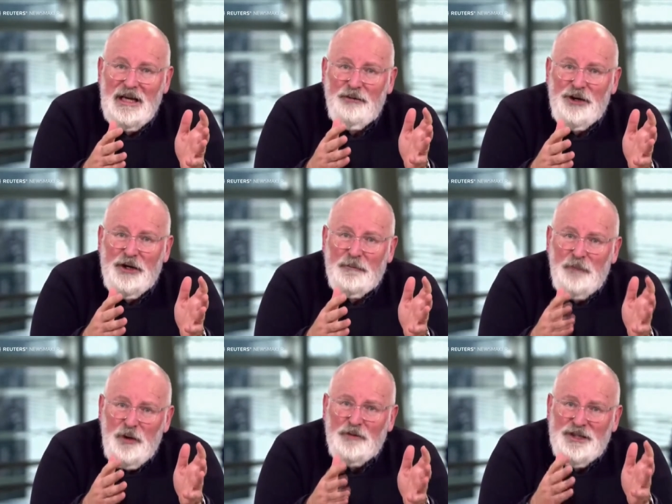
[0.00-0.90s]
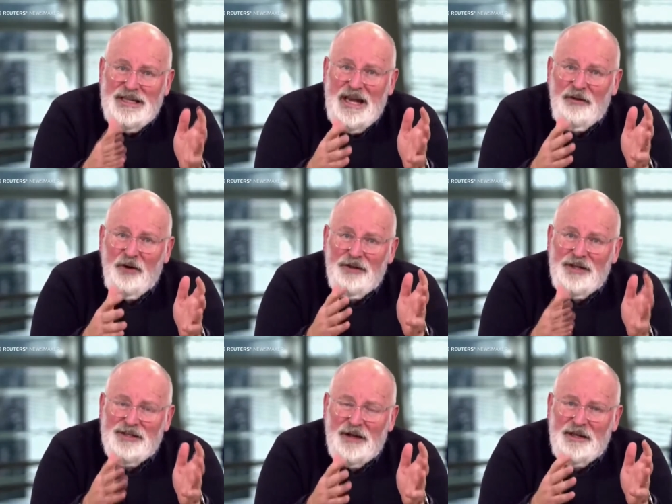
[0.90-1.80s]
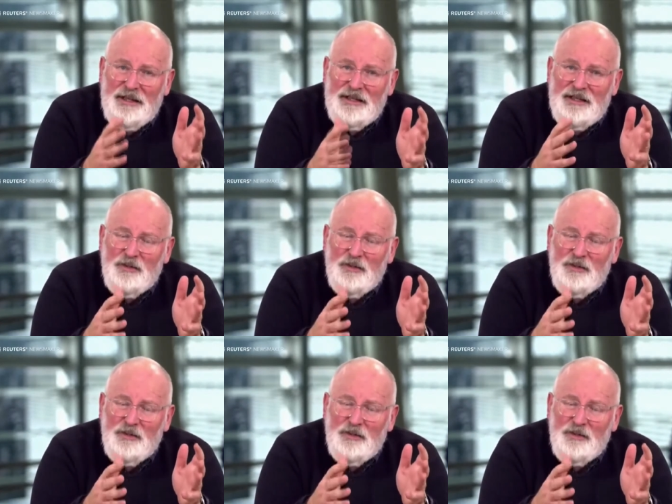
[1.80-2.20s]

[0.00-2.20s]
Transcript: If we could move together on this, I think